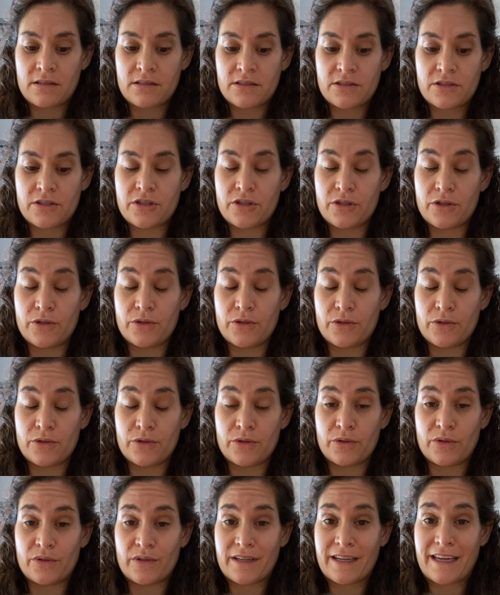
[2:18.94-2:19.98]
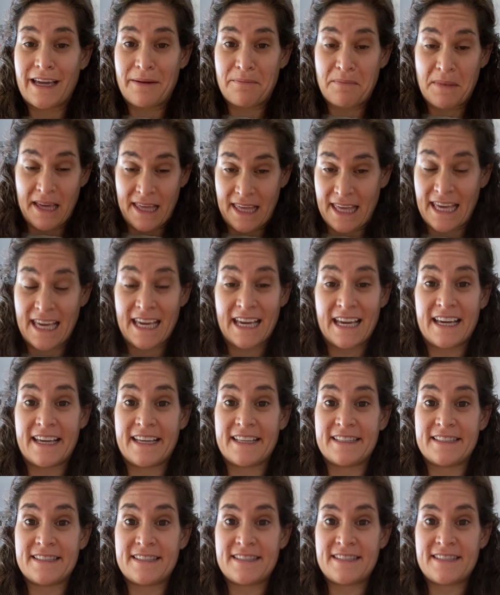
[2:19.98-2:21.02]
to get my
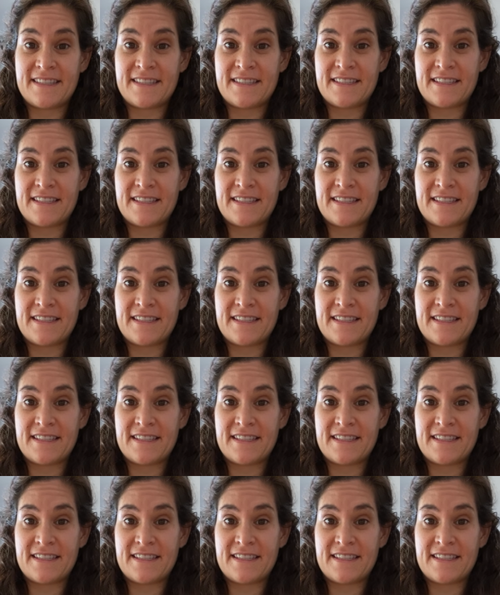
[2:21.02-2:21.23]
kids